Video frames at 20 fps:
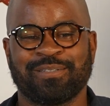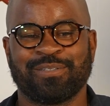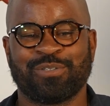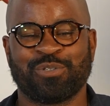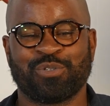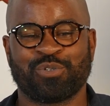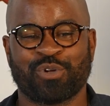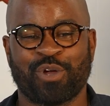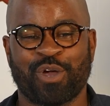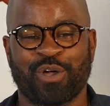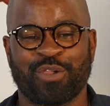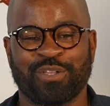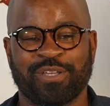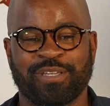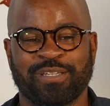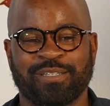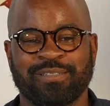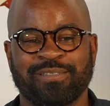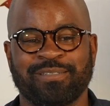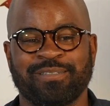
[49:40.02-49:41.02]

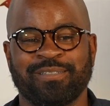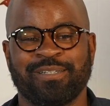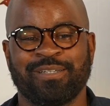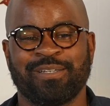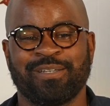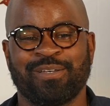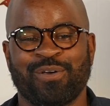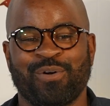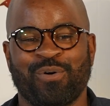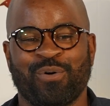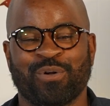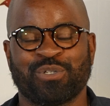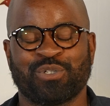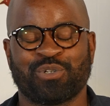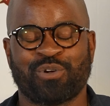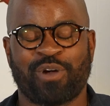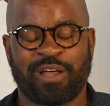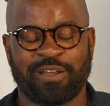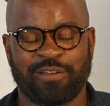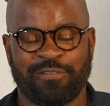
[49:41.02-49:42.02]
struggling or
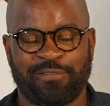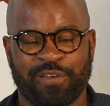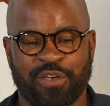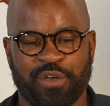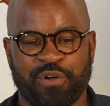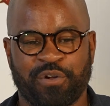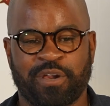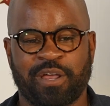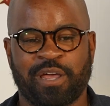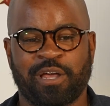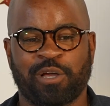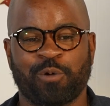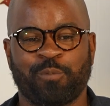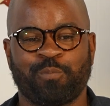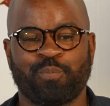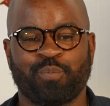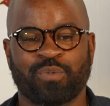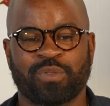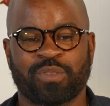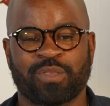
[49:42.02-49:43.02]
trying to figure it out,
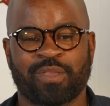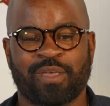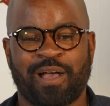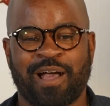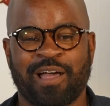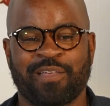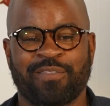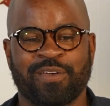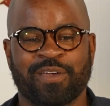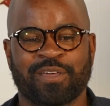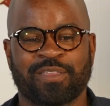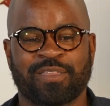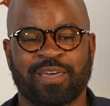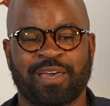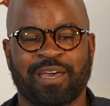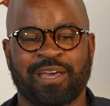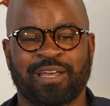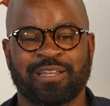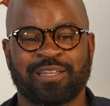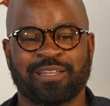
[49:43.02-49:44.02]
I think
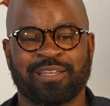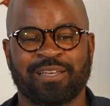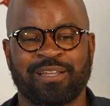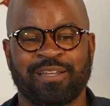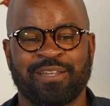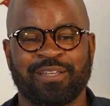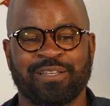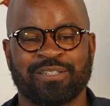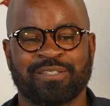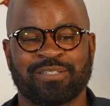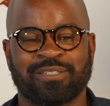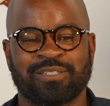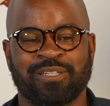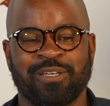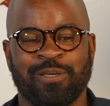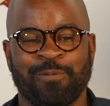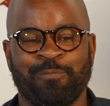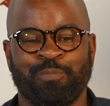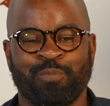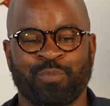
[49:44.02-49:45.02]
that it is
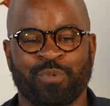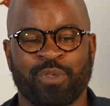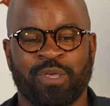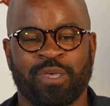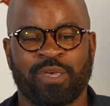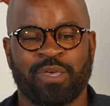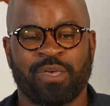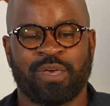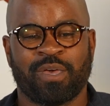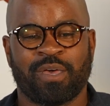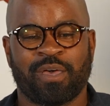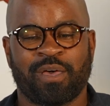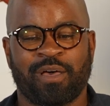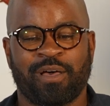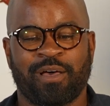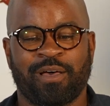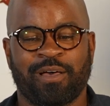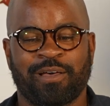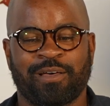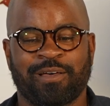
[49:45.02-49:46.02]

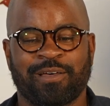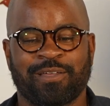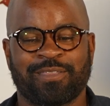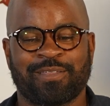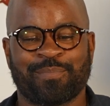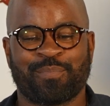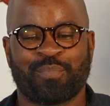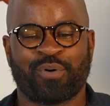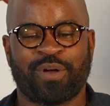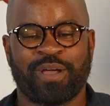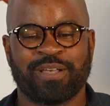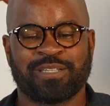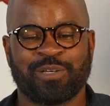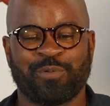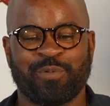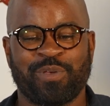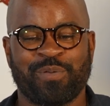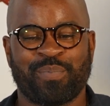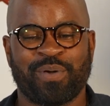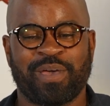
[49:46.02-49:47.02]
uh, the price
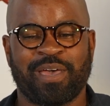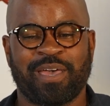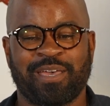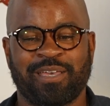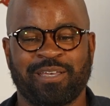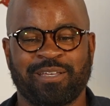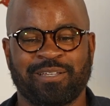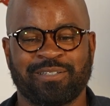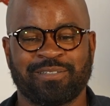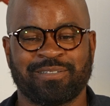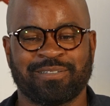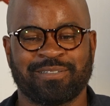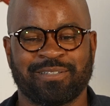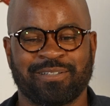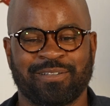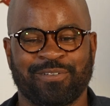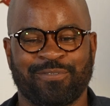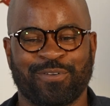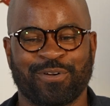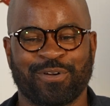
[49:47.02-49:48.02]
that we pay
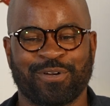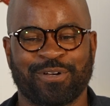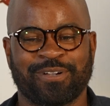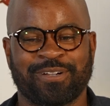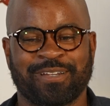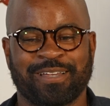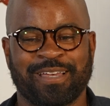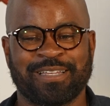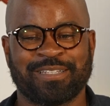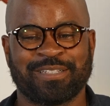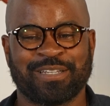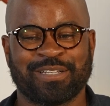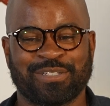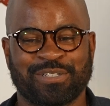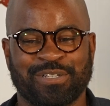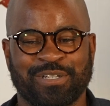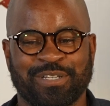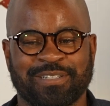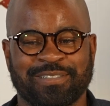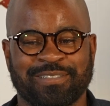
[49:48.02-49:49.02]
for
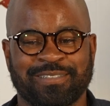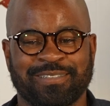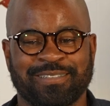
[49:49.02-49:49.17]
existing